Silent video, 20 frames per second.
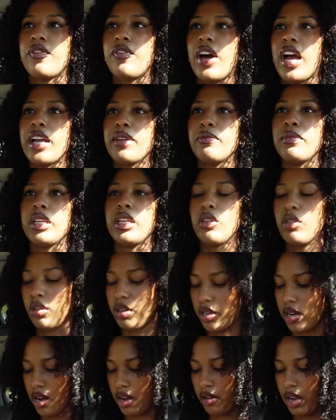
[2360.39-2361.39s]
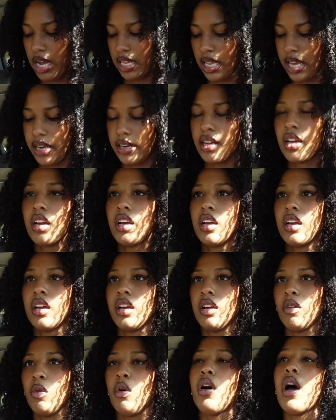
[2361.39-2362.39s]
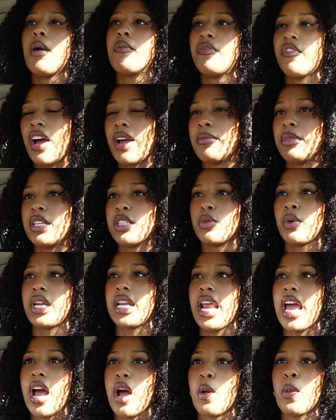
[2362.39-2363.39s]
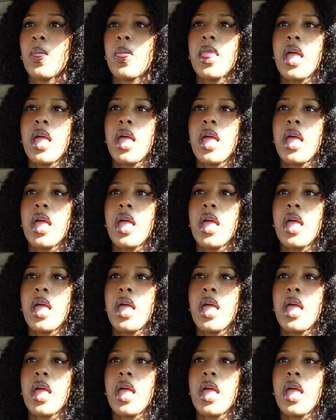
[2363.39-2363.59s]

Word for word: five minutes or no I lied well I'm five minutes away now